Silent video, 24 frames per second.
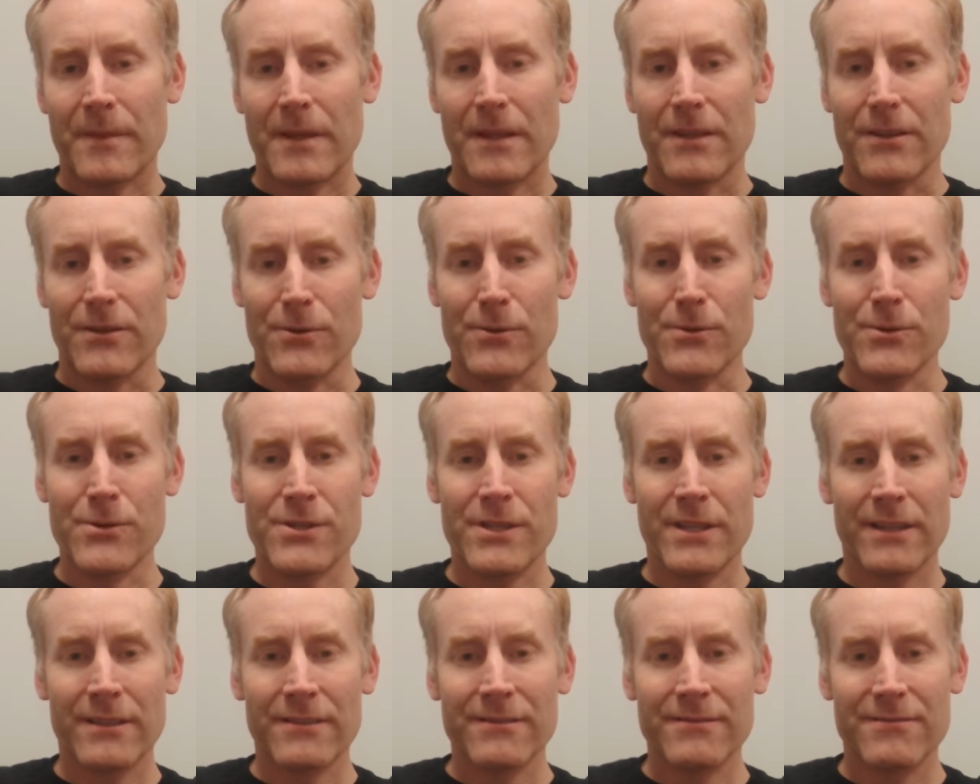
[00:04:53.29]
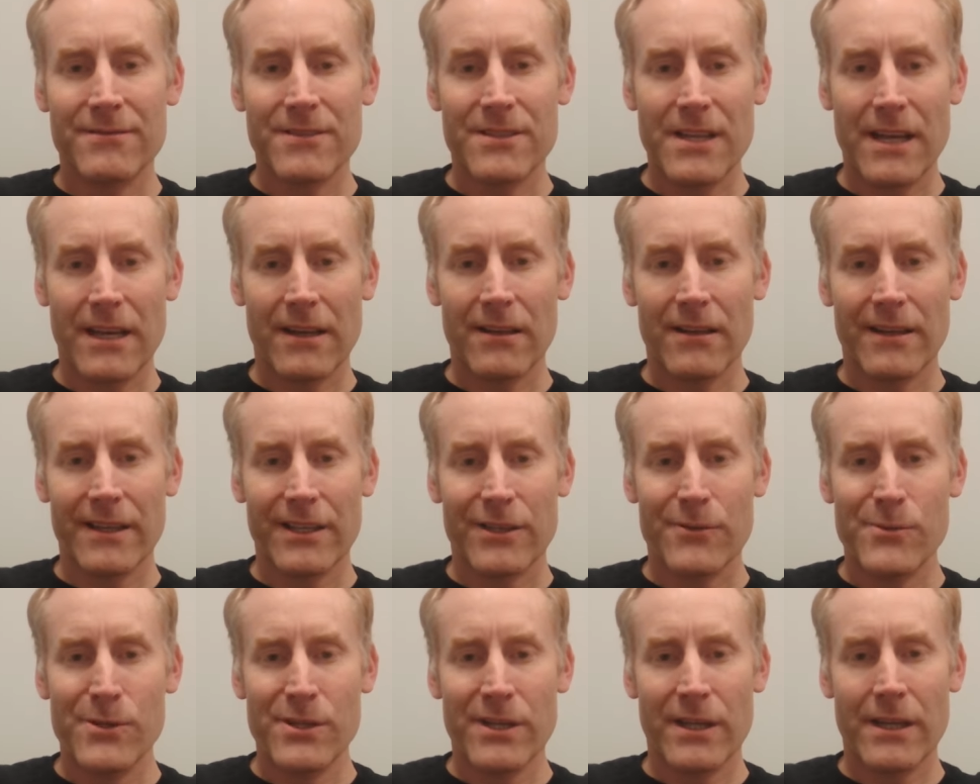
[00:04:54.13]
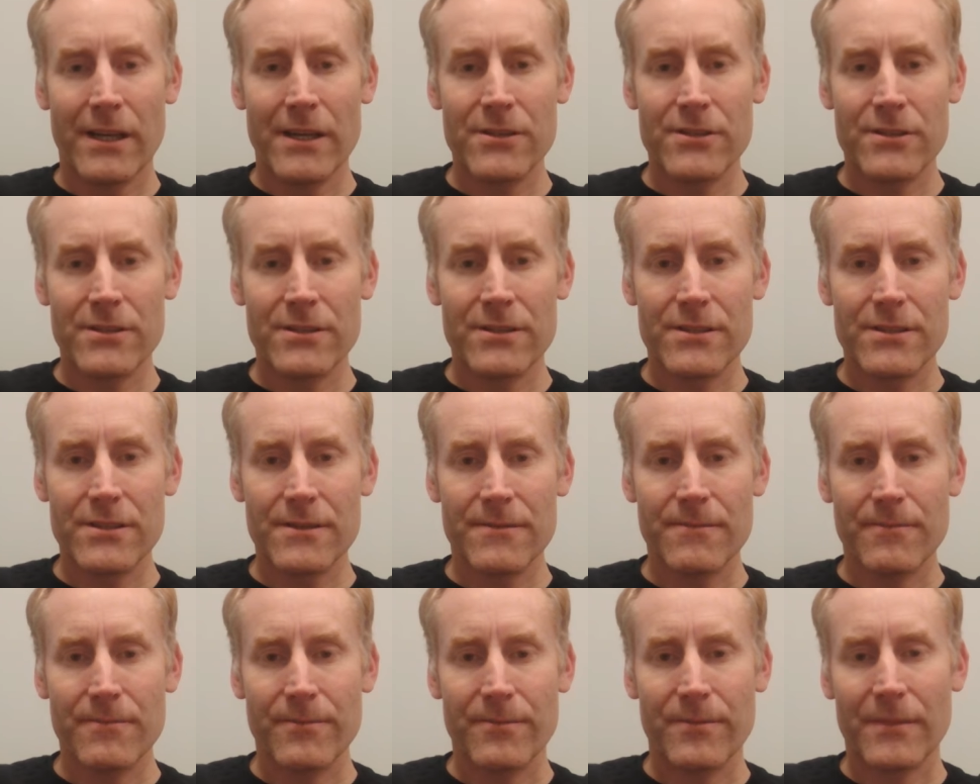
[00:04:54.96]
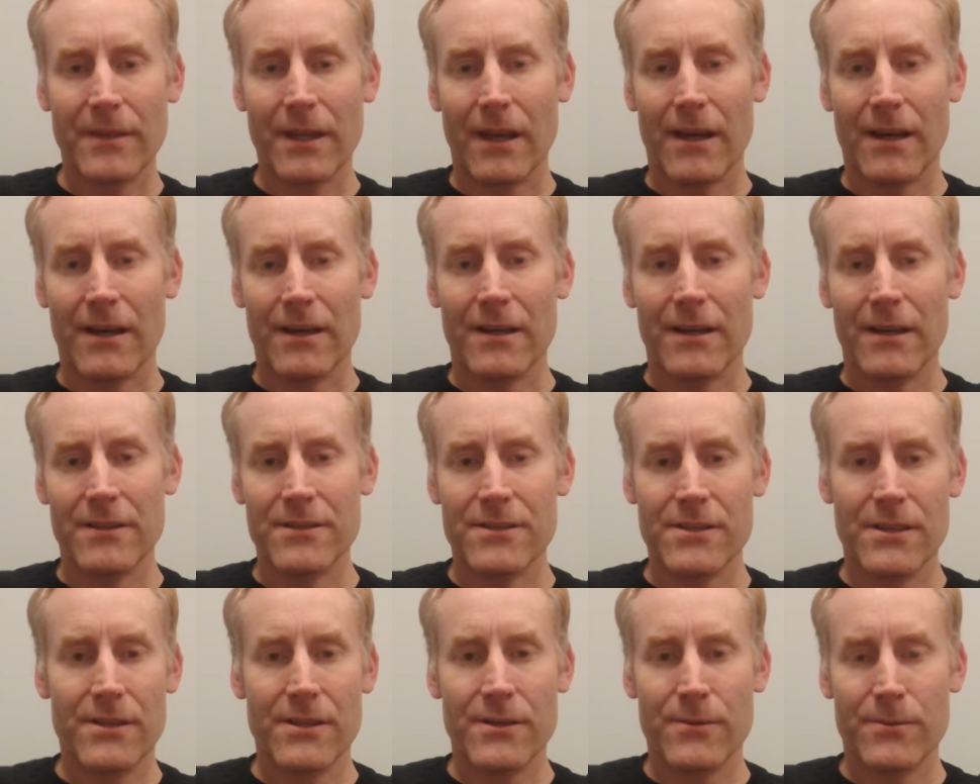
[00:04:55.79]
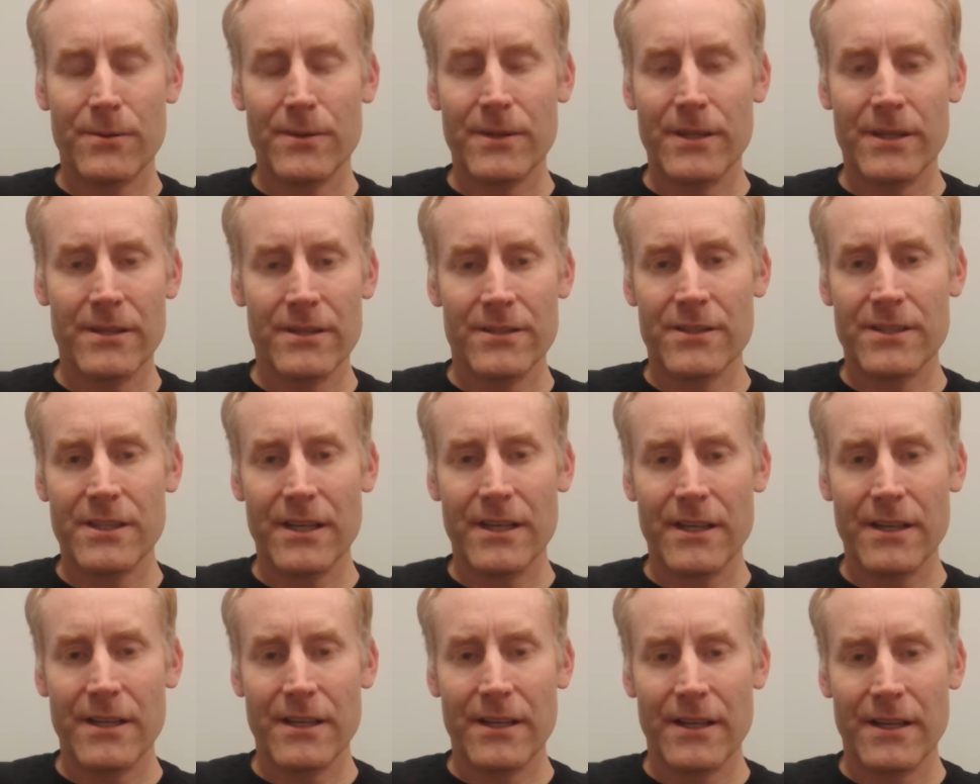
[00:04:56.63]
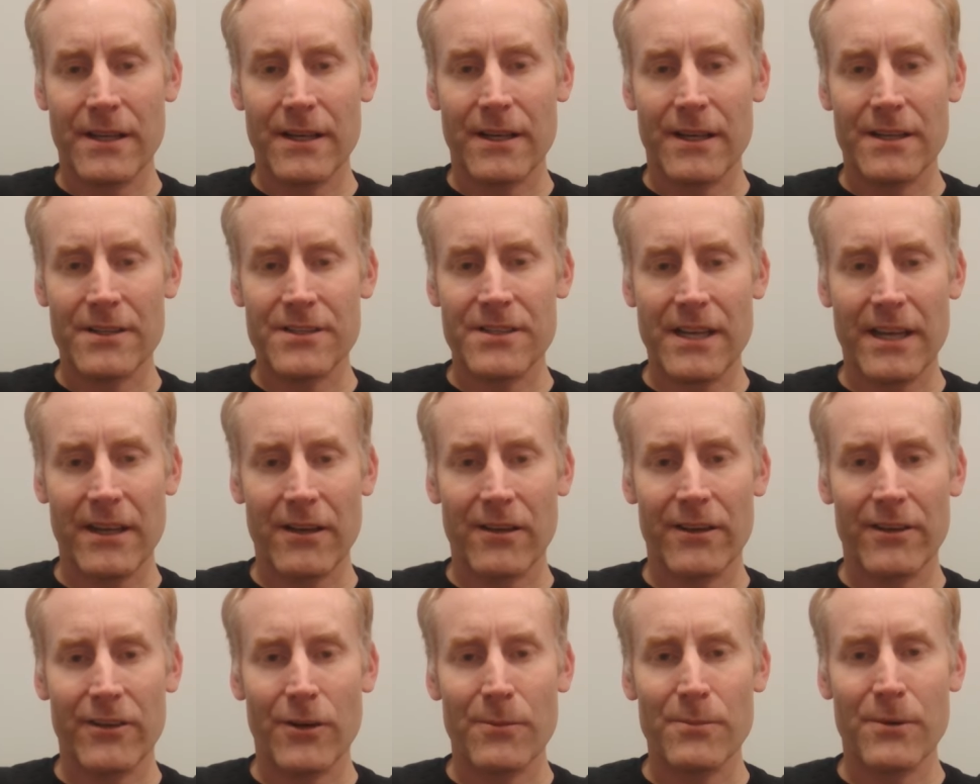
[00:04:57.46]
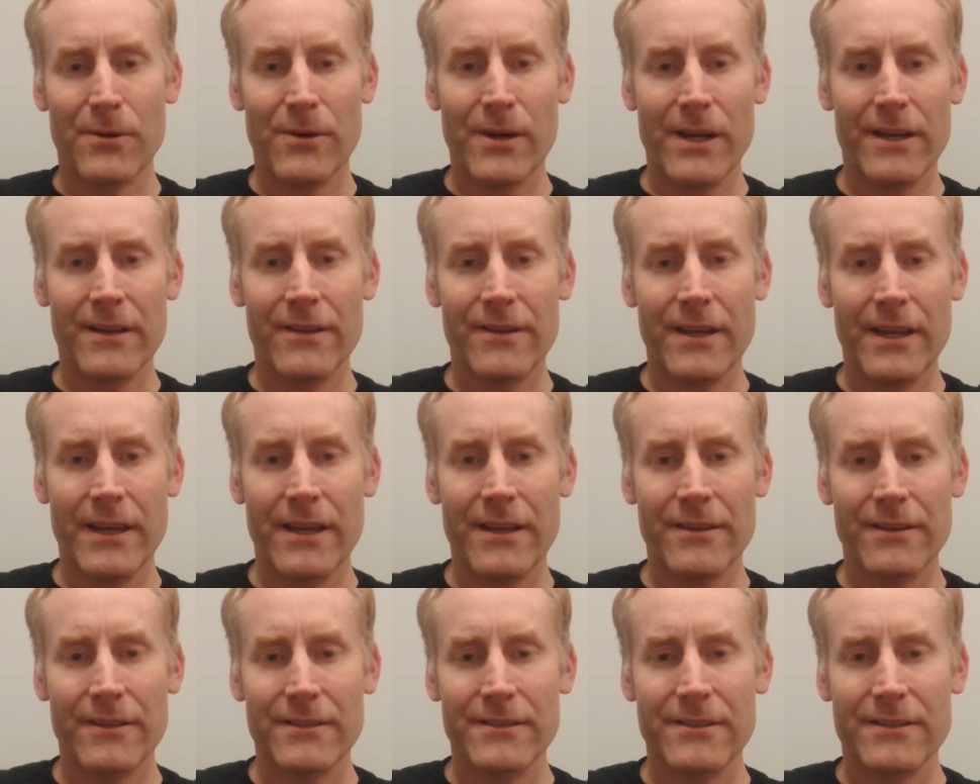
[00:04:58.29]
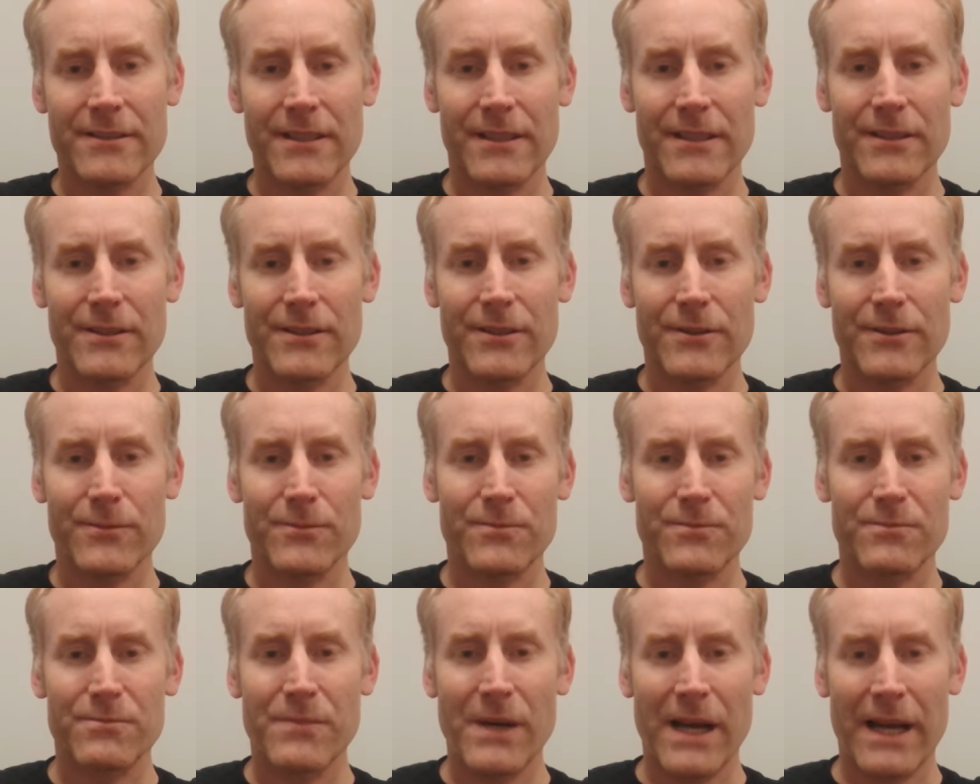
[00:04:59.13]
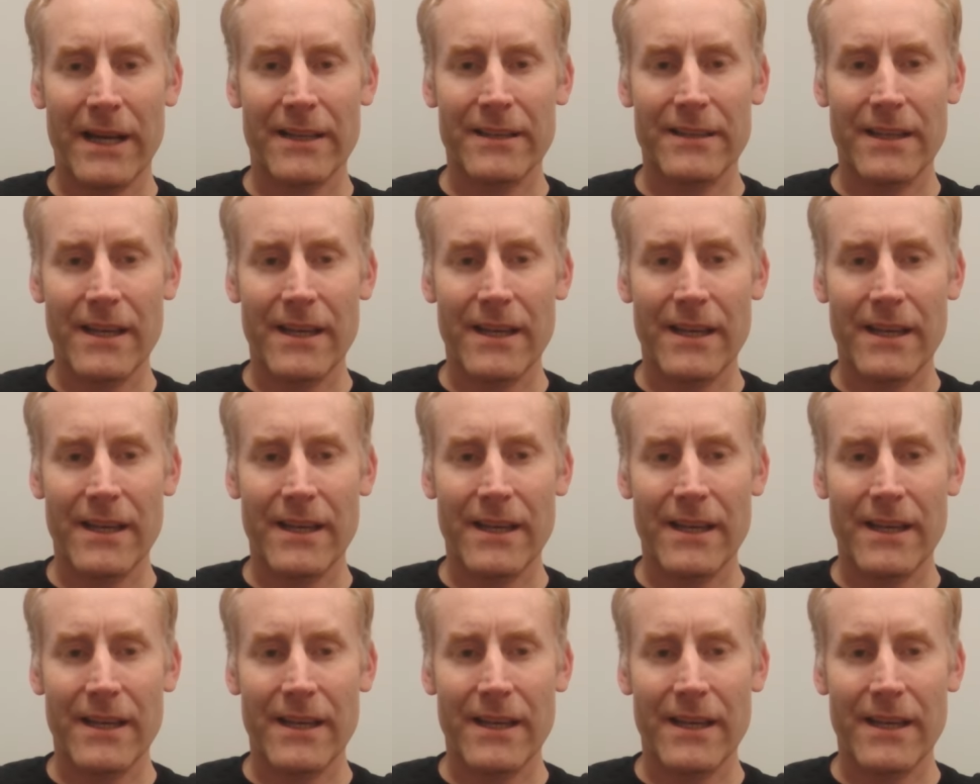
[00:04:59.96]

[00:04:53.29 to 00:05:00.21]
using satellite communications. Uh, and so there is a, uh, a satellite operator there that uh, back in